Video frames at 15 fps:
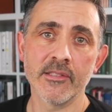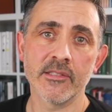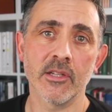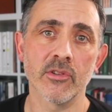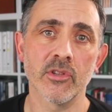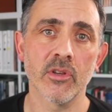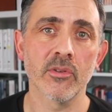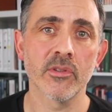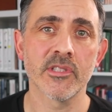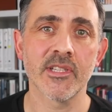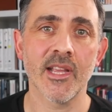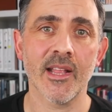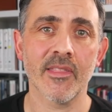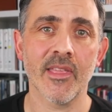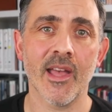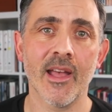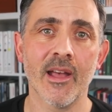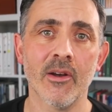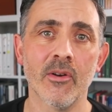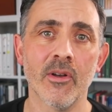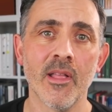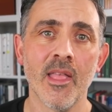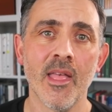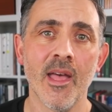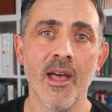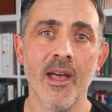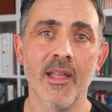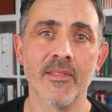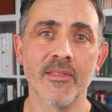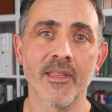So do check that out,
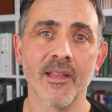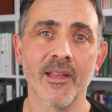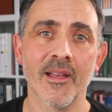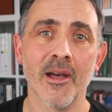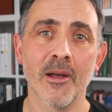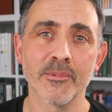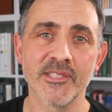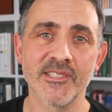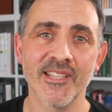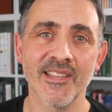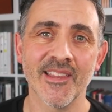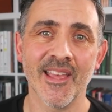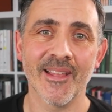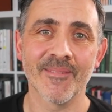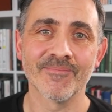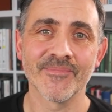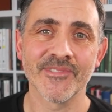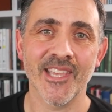and hope to see you there.